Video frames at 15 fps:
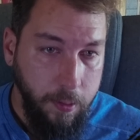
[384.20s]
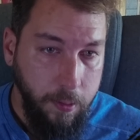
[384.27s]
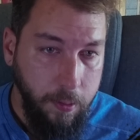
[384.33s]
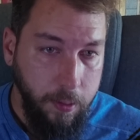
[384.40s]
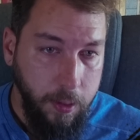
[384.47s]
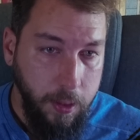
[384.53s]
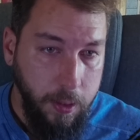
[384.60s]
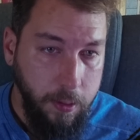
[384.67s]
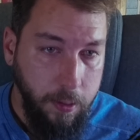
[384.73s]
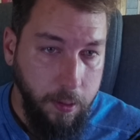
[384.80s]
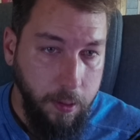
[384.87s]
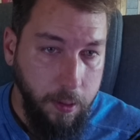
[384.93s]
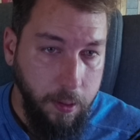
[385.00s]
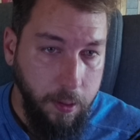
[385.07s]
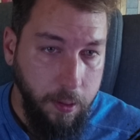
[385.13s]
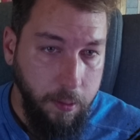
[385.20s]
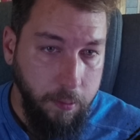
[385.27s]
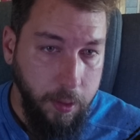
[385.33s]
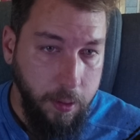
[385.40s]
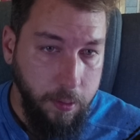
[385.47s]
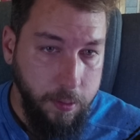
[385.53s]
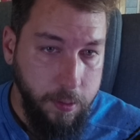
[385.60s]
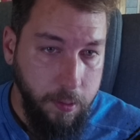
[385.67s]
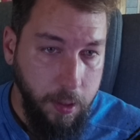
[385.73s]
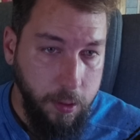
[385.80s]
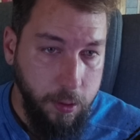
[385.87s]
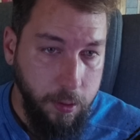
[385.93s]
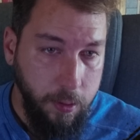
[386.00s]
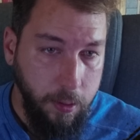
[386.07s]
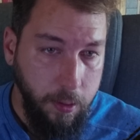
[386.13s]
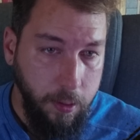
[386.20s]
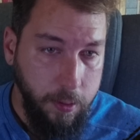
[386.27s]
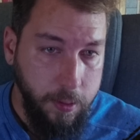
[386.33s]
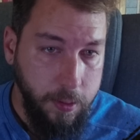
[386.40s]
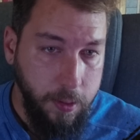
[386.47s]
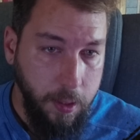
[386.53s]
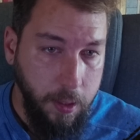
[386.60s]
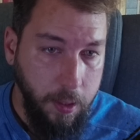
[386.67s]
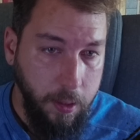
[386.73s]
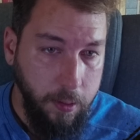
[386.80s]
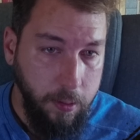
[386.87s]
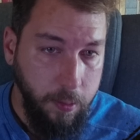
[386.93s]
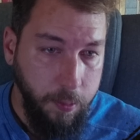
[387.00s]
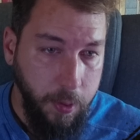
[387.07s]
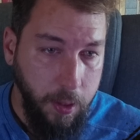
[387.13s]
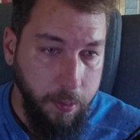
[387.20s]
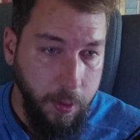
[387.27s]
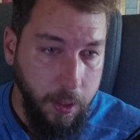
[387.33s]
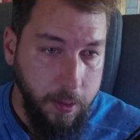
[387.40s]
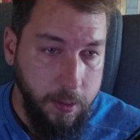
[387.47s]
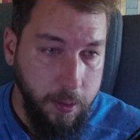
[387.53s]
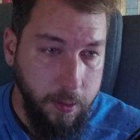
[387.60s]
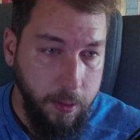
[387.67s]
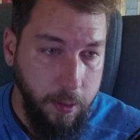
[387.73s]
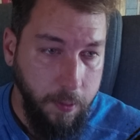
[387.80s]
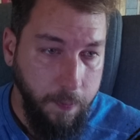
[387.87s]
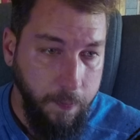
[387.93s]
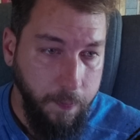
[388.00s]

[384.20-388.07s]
Only the reconstruction loss and the perplexity.